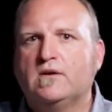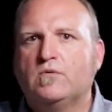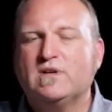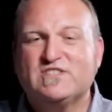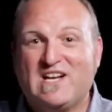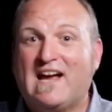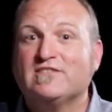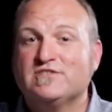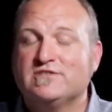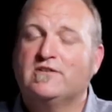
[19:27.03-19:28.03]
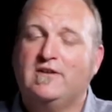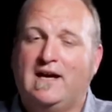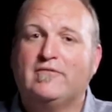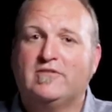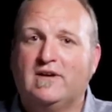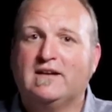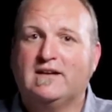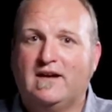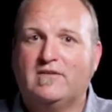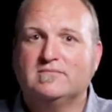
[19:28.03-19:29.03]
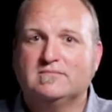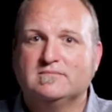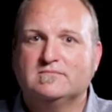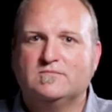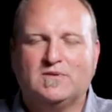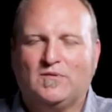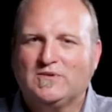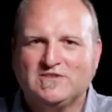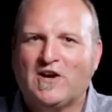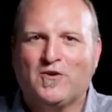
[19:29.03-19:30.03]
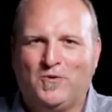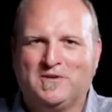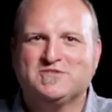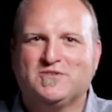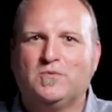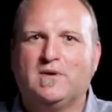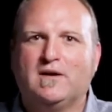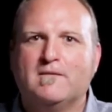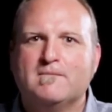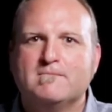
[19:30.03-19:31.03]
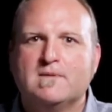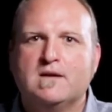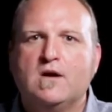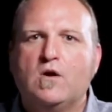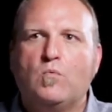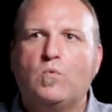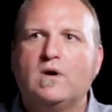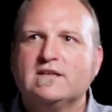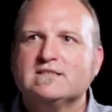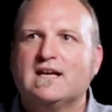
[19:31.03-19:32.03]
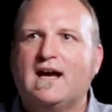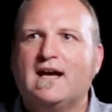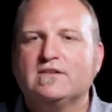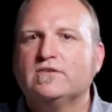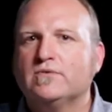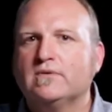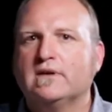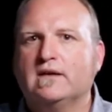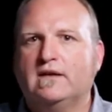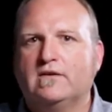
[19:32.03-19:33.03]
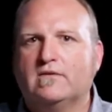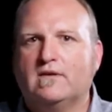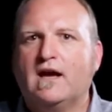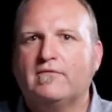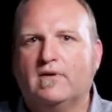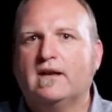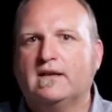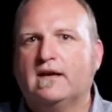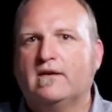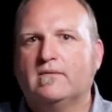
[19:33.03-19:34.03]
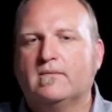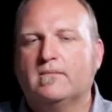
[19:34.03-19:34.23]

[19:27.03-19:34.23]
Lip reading: What challenges are you having right now? Well, it's not going so well. What is God doing in your life right now?